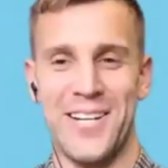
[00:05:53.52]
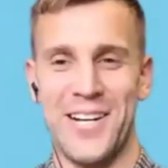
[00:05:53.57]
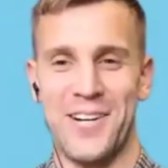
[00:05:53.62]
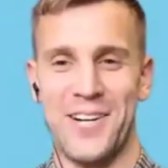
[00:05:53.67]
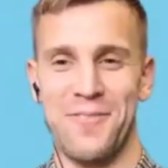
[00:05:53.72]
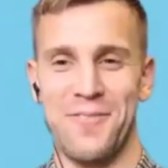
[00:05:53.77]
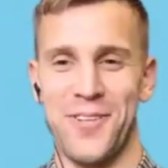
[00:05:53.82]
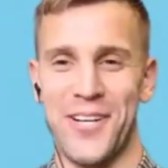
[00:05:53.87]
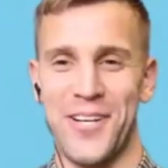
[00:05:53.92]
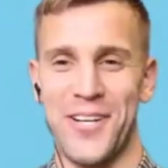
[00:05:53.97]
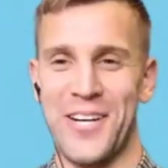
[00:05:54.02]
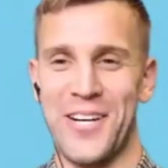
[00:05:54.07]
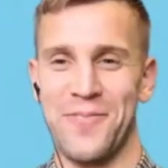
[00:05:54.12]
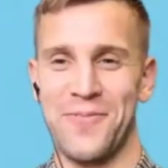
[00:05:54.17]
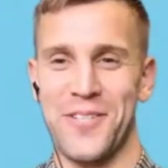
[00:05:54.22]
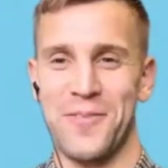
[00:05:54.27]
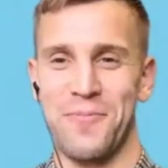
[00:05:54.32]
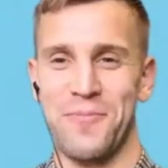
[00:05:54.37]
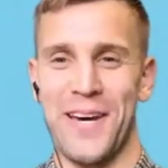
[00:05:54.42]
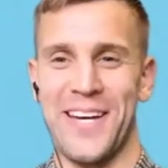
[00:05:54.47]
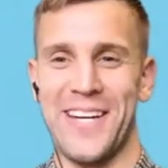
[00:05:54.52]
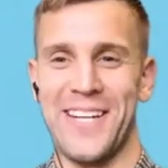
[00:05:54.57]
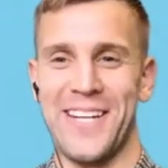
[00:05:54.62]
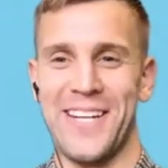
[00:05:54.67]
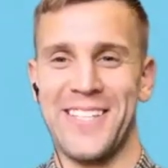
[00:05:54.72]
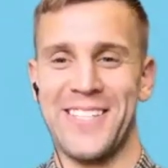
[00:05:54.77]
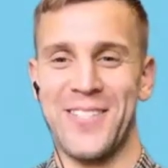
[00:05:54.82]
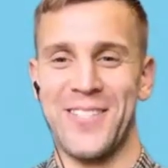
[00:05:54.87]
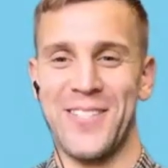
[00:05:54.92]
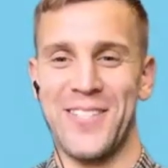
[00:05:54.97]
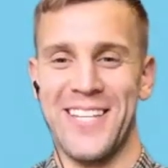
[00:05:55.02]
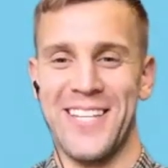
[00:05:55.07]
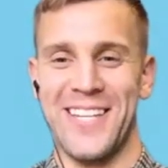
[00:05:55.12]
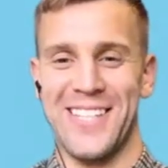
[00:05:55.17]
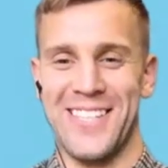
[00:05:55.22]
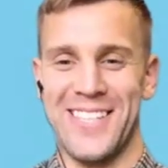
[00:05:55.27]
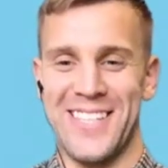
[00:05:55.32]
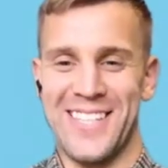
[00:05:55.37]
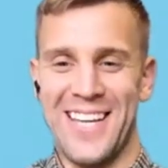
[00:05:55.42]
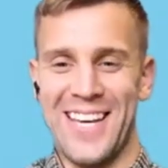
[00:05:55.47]
are flying off to Spain just
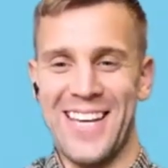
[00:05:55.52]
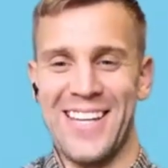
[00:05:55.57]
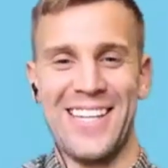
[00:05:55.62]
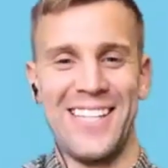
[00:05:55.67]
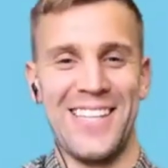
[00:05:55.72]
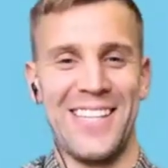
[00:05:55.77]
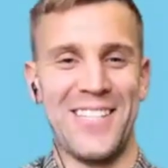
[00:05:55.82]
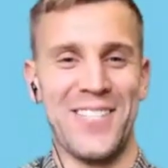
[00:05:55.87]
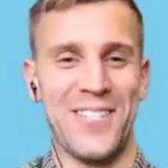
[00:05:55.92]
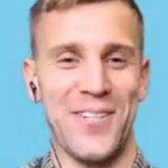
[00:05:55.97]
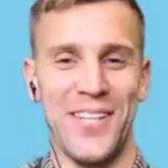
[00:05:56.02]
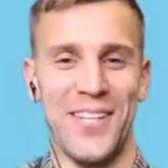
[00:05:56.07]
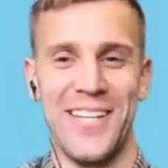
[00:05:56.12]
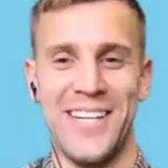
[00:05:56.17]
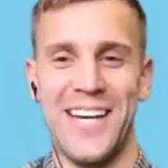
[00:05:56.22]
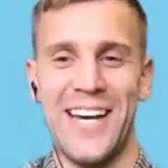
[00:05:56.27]
to take in the sun.